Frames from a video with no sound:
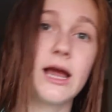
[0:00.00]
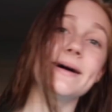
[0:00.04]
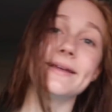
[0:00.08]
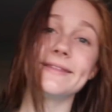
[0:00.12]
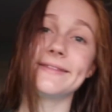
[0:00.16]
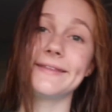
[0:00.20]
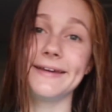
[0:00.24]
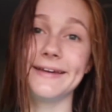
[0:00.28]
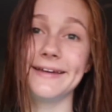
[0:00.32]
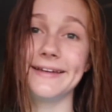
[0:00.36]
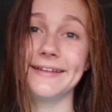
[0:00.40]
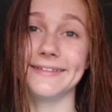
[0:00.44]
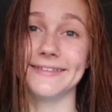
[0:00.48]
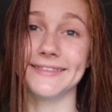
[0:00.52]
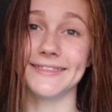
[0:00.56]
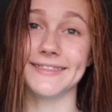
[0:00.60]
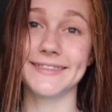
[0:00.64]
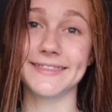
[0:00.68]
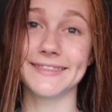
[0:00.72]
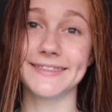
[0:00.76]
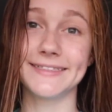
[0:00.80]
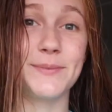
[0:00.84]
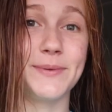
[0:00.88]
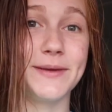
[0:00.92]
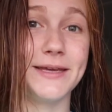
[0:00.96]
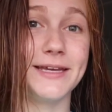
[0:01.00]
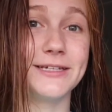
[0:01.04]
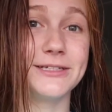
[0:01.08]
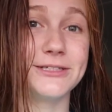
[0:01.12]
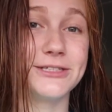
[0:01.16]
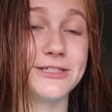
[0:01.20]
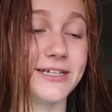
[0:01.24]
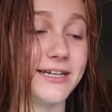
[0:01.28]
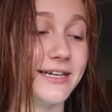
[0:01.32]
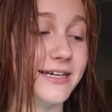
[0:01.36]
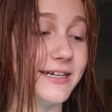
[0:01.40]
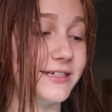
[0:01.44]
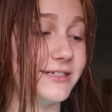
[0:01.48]
But then the pink
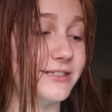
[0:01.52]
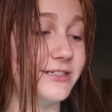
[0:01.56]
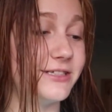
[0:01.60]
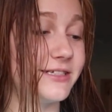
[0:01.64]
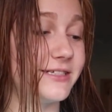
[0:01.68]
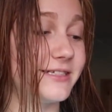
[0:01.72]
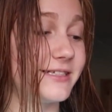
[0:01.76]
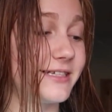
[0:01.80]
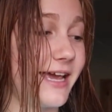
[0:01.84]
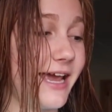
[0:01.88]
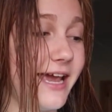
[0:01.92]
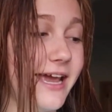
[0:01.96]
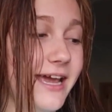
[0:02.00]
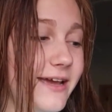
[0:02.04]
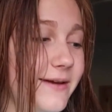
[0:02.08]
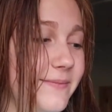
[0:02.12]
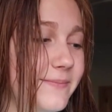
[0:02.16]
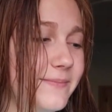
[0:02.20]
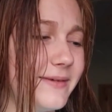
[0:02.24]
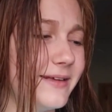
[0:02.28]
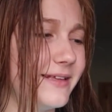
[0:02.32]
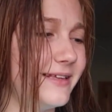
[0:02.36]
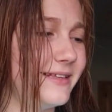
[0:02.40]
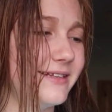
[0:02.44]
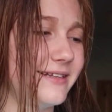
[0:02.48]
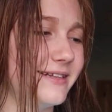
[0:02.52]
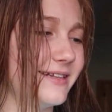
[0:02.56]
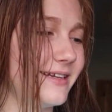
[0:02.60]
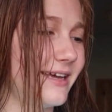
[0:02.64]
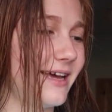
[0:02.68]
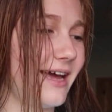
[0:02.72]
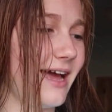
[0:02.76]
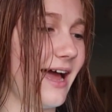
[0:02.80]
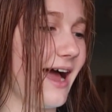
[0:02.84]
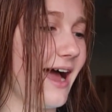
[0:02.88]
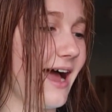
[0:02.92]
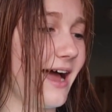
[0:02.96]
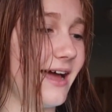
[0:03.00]
drink just came
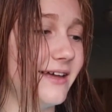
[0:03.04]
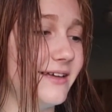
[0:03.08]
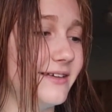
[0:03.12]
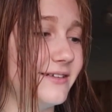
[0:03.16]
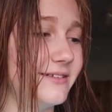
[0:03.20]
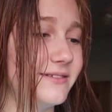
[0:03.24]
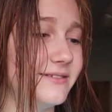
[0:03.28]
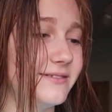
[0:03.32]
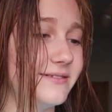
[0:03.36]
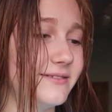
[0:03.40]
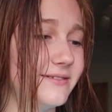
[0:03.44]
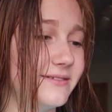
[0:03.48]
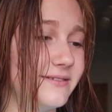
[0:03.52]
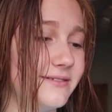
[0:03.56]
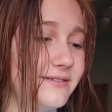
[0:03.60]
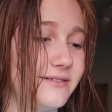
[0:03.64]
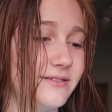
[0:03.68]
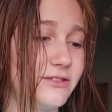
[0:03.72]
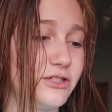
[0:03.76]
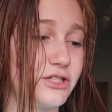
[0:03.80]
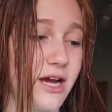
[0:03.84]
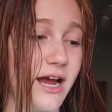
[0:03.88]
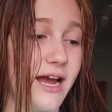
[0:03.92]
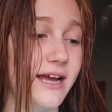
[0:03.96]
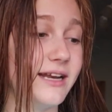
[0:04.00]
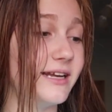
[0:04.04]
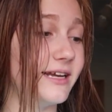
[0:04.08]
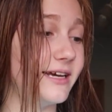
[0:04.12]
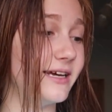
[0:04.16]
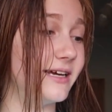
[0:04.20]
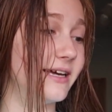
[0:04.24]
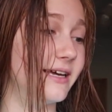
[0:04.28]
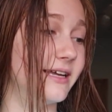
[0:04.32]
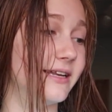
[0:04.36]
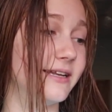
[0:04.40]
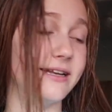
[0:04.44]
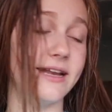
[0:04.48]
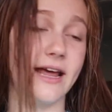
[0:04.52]
and I tried it
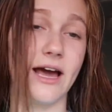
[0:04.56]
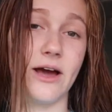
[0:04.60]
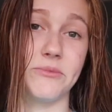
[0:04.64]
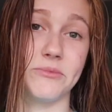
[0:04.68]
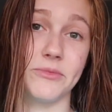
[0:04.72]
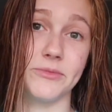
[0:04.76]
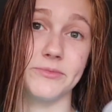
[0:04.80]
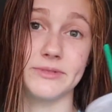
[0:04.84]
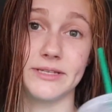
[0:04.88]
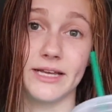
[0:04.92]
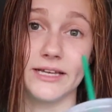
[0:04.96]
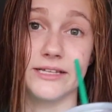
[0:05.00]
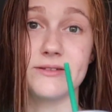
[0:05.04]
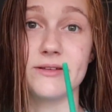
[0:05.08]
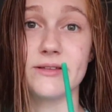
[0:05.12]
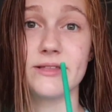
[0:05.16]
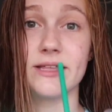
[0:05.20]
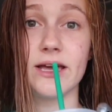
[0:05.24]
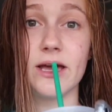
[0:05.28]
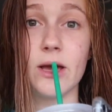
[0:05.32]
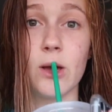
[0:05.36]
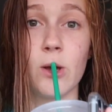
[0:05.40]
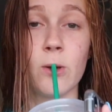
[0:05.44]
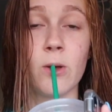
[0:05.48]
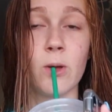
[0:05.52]
and I'm obsessed with it.